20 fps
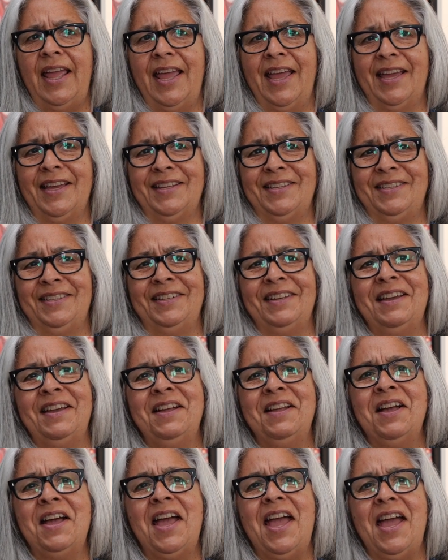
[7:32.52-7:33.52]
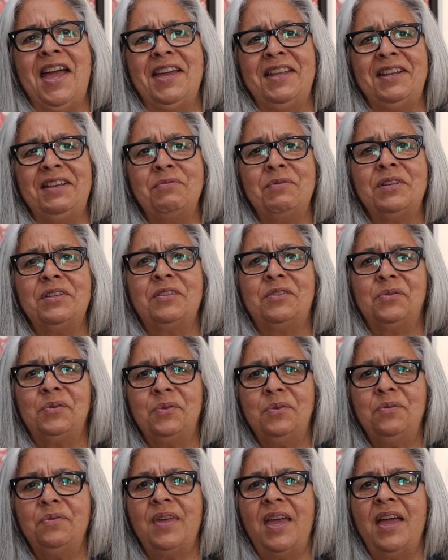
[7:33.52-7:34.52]
and and it was
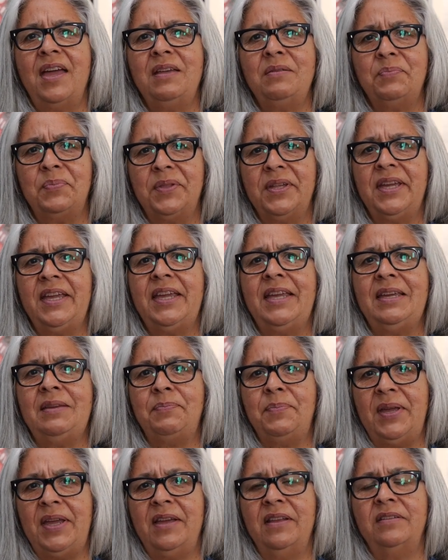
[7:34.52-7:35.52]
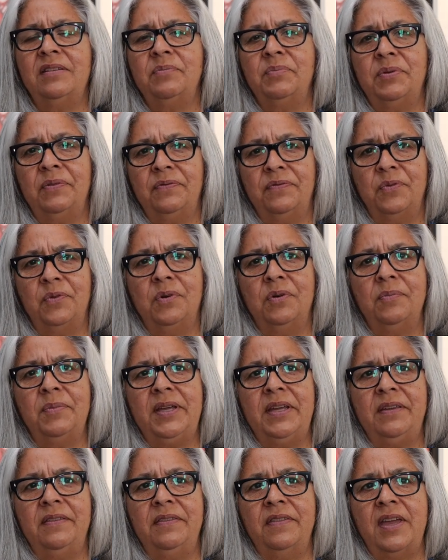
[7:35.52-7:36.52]
through that and playing in bands and
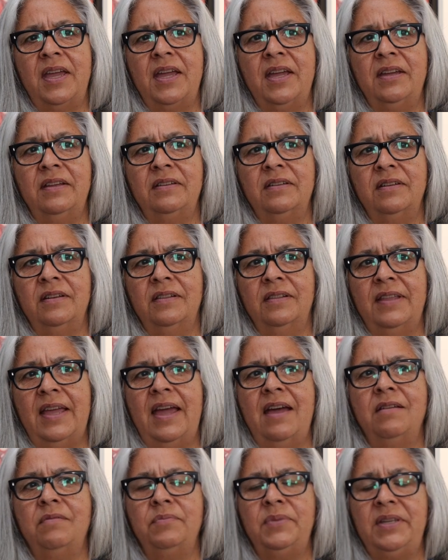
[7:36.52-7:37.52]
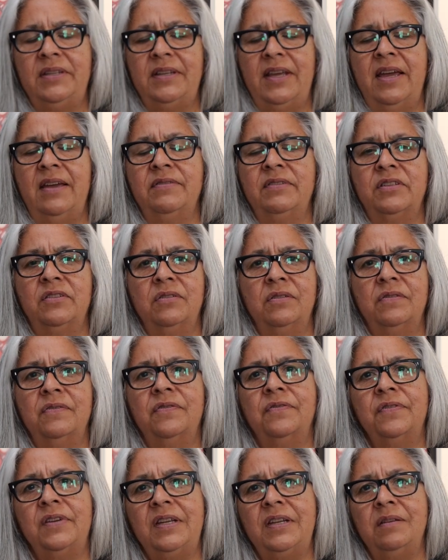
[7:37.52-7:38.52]
performing that allowed me to have a certain
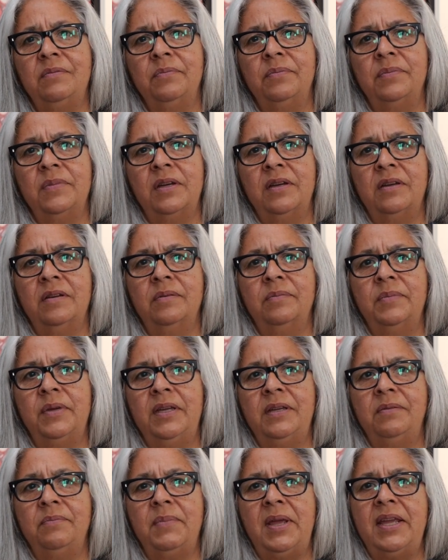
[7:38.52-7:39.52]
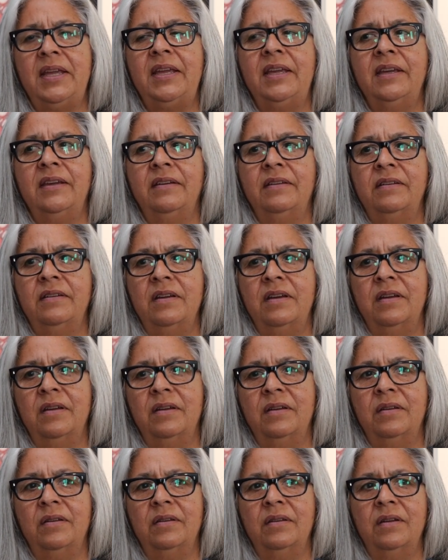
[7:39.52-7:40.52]
freedom um, in making
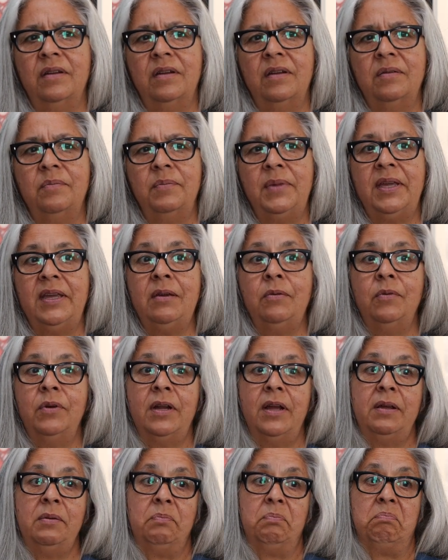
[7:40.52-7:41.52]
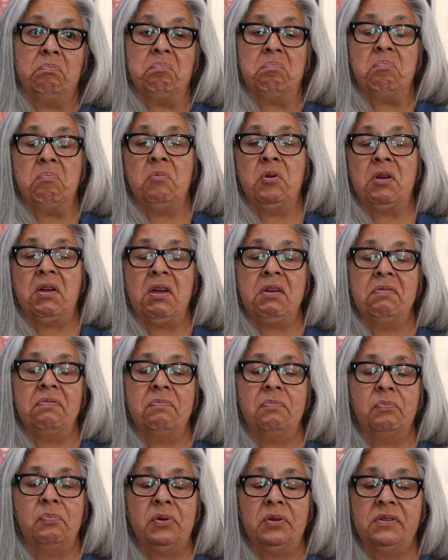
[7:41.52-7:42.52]
uh, making what I what I
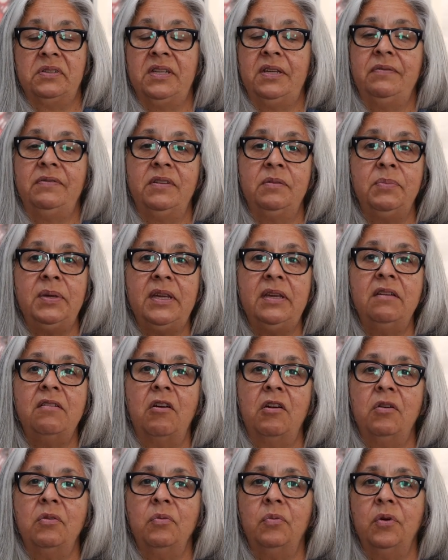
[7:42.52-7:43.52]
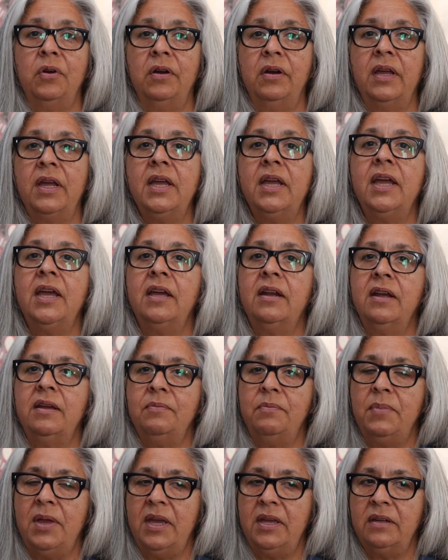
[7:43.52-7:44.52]
perceived to be artwork. And I
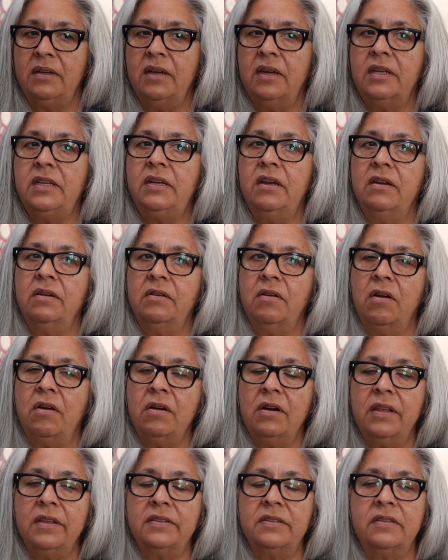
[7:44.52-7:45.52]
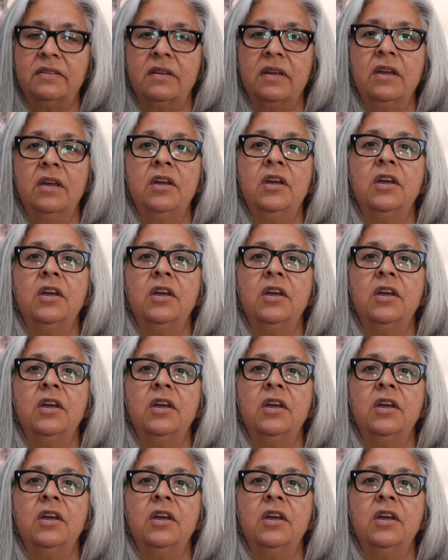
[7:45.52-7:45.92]
met a young artist